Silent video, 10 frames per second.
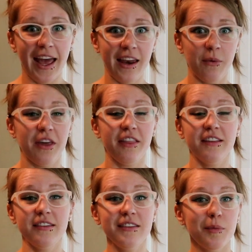Anyway,
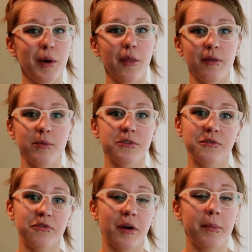this is about the
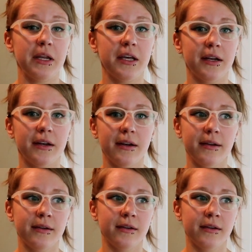most feminine